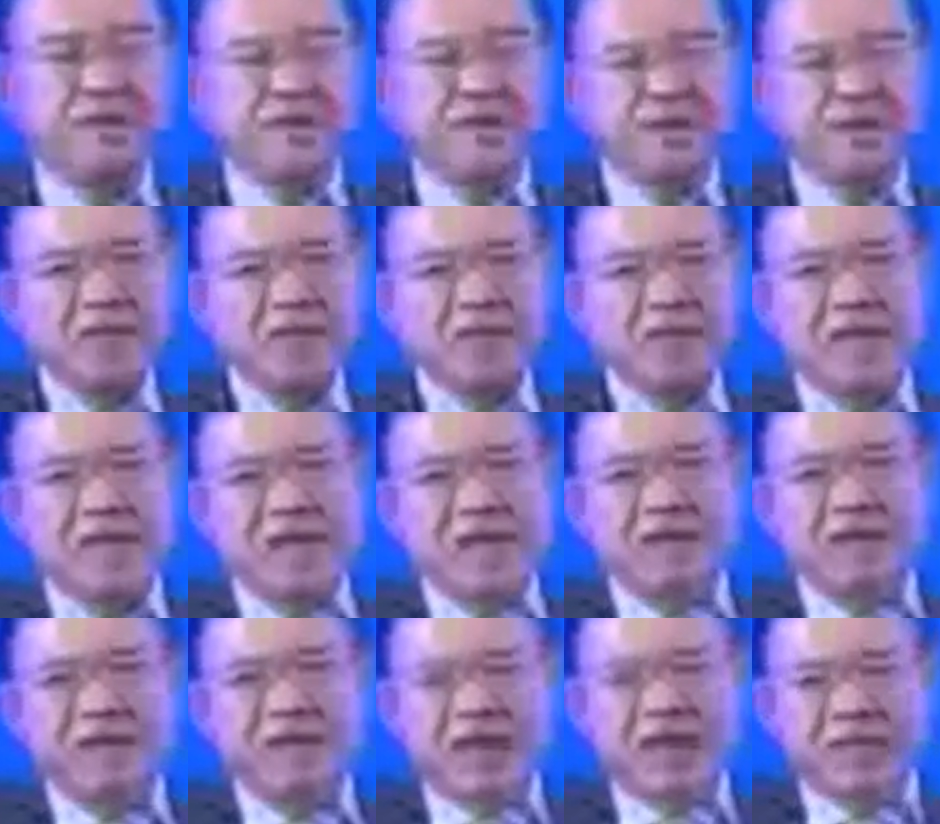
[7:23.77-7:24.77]
This is a
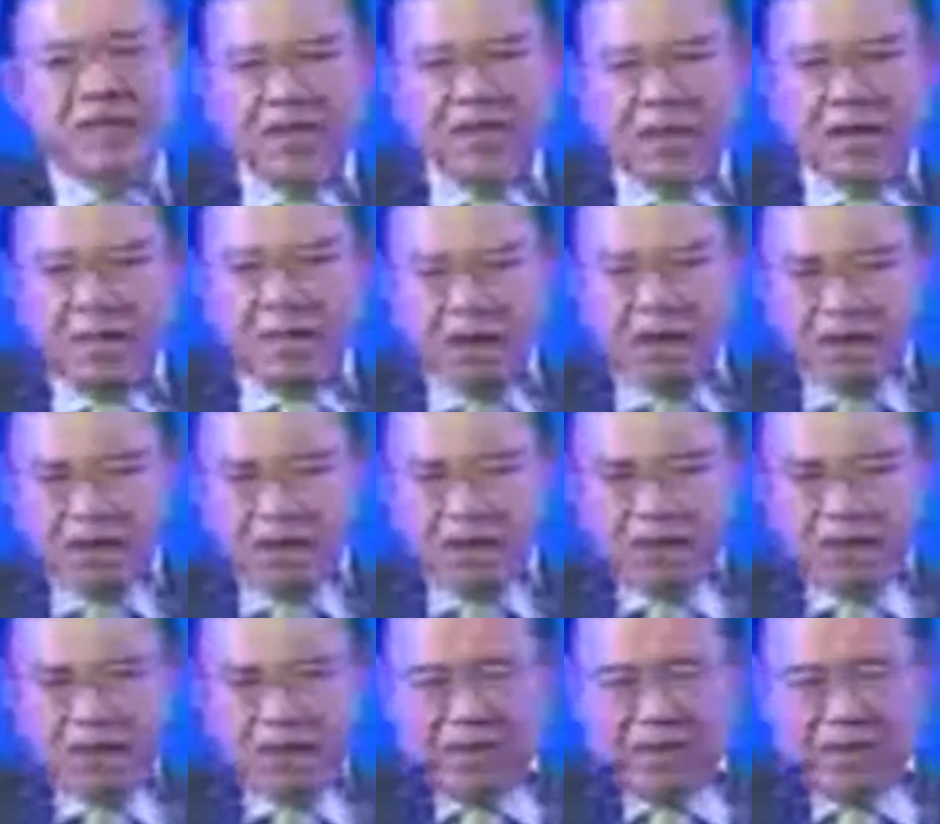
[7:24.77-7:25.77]
kind of catching up process